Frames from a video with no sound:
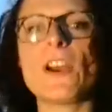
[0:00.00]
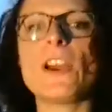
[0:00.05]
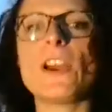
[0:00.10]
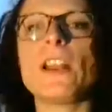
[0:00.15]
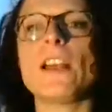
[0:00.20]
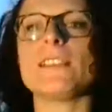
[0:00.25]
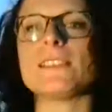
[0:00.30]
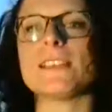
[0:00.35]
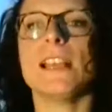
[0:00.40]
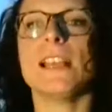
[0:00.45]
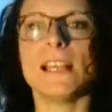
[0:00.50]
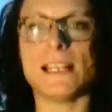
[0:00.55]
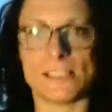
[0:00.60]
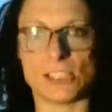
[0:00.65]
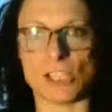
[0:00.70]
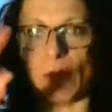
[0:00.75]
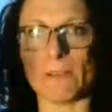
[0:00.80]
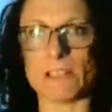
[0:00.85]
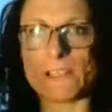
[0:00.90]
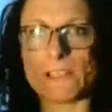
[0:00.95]
photos.
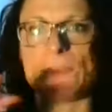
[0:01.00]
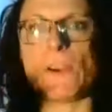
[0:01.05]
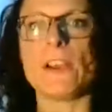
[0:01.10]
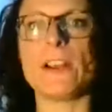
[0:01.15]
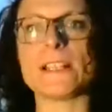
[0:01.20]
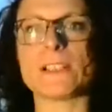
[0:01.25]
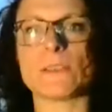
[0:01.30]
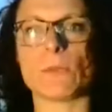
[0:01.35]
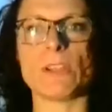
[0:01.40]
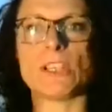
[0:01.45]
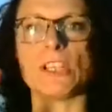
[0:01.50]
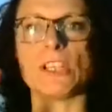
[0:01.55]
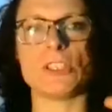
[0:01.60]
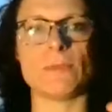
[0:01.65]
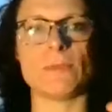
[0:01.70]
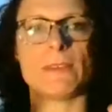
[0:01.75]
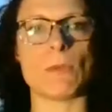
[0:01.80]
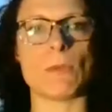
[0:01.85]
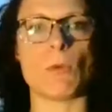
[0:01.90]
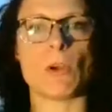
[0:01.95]
Show us photos of what you're
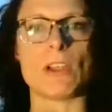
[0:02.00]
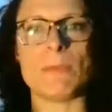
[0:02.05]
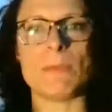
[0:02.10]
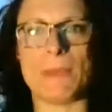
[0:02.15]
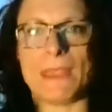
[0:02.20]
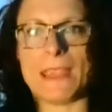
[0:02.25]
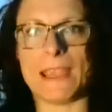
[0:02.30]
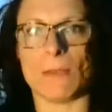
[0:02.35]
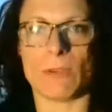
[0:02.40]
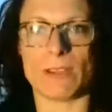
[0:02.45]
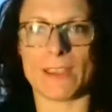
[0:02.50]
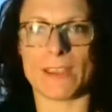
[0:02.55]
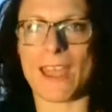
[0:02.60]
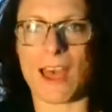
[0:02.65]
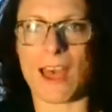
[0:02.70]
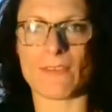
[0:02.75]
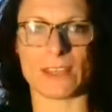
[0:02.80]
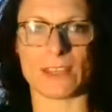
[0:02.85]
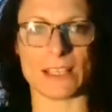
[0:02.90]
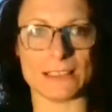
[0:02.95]
doing and what you're being and what you're
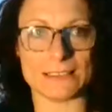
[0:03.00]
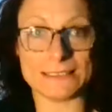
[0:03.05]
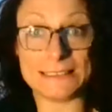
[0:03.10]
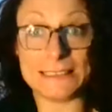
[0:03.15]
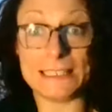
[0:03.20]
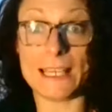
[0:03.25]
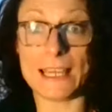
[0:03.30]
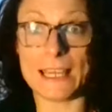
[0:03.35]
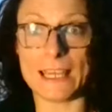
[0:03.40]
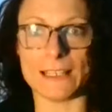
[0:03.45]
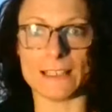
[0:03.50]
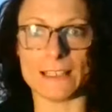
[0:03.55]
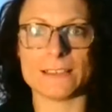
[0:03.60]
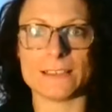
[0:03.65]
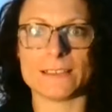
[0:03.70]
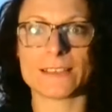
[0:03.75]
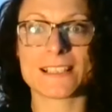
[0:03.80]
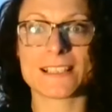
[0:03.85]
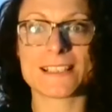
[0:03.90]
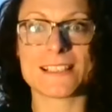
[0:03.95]
having. Yeah,
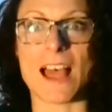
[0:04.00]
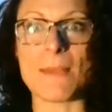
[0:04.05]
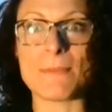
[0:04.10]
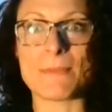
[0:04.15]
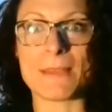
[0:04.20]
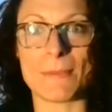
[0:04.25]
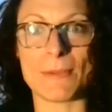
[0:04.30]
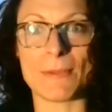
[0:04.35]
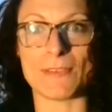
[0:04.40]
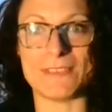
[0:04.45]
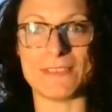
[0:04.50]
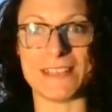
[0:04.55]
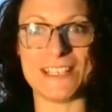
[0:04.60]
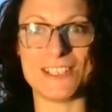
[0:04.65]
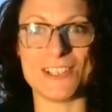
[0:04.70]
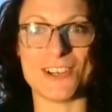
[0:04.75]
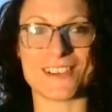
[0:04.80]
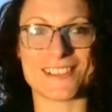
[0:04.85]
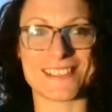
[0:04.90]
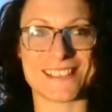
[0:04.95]
because I'm coming off
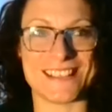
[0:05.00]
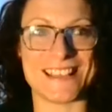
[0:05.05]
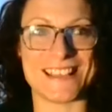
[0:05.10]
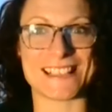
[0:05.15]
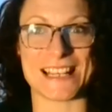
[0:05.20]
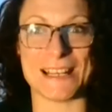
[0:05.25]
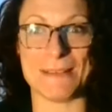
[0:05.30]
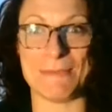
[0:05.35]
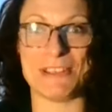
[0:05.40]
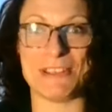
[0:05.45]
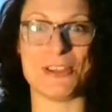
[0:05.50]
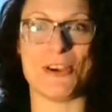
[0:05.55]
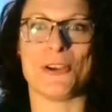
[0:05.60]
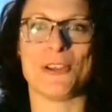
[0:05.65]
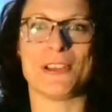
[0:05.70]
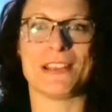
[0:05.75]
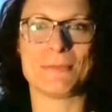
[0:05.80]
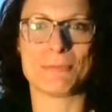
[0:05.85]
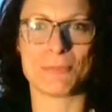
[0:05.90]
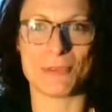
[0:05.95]
detox, so there's going to be
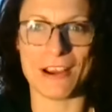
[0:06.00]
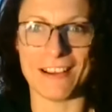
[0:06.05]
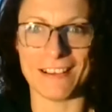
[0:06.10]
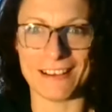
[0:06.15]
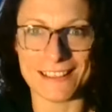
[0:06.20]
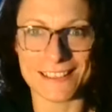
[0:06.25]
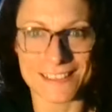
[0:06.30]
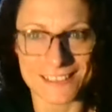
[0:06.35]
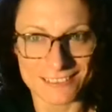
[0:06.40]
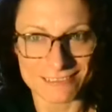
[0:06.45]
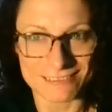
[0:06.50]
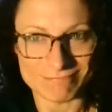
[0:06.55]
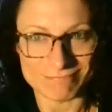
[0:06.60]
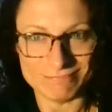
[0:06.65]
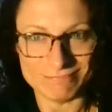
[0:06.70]
totally brownies.